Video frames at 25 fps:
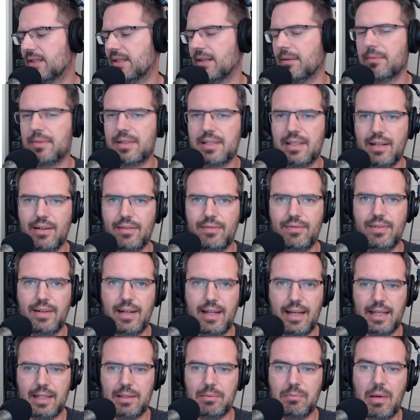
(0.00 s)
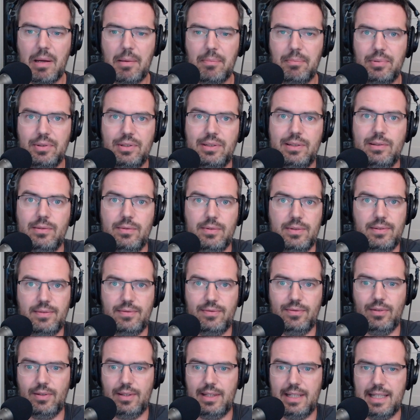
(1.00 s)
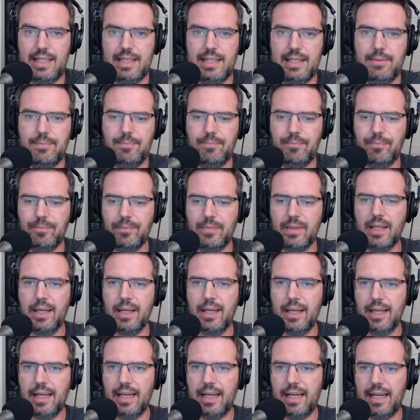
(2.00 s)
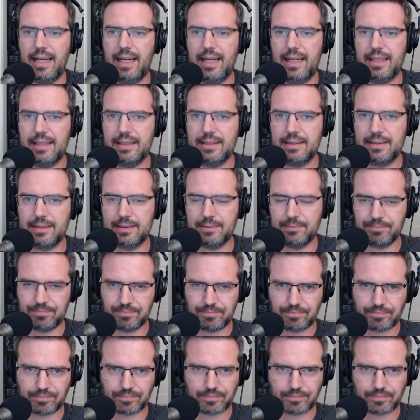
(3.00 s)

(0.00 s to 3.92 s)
some stuff like MapReduce for this, and